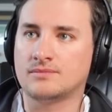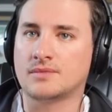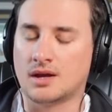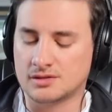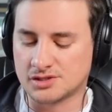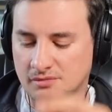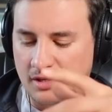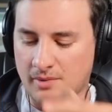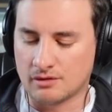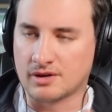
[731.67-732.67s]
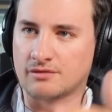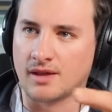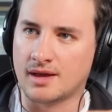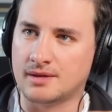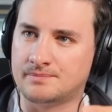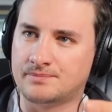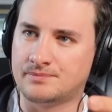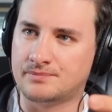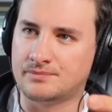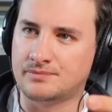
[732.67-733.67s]
them. Something about Ric Flair
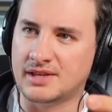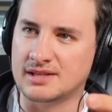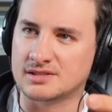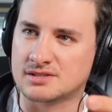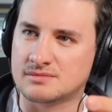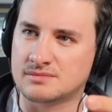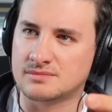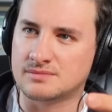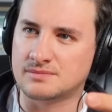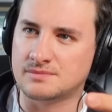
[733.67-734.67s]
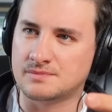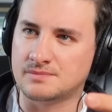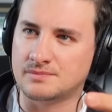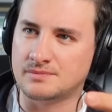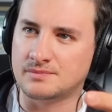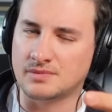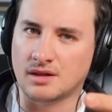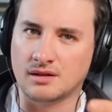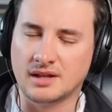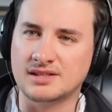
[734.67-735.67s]
is,
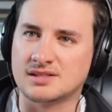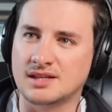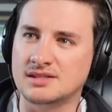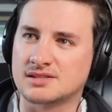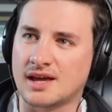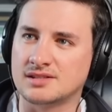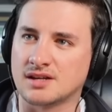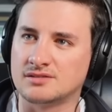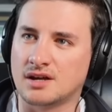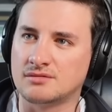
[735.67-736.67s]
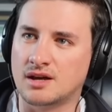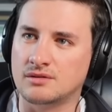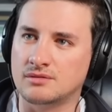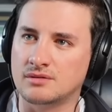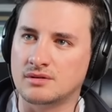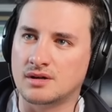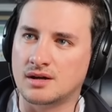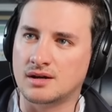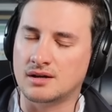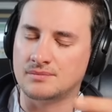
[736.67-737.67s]
at least these days, I don't know.
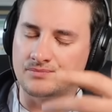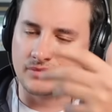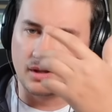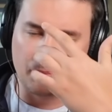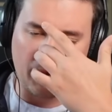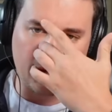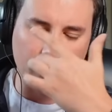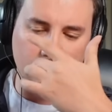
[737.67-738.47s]
Back in